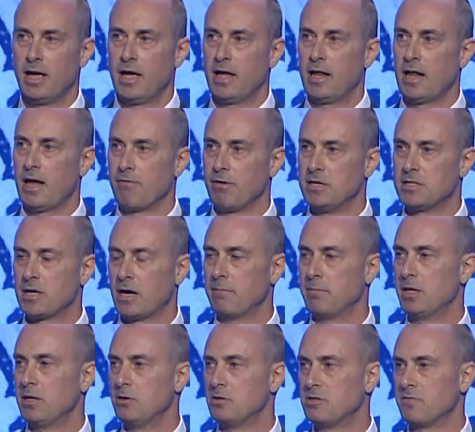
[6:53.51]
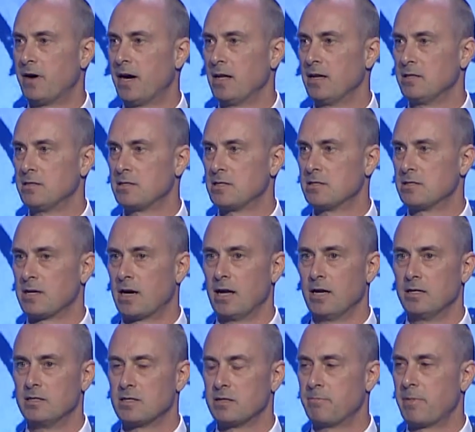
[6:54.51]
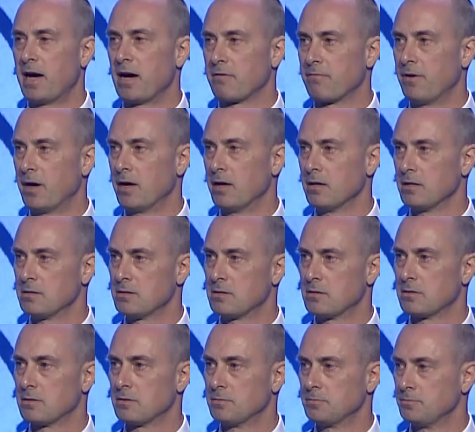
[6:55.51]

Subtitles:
And every time they use violence to silence, it backfires.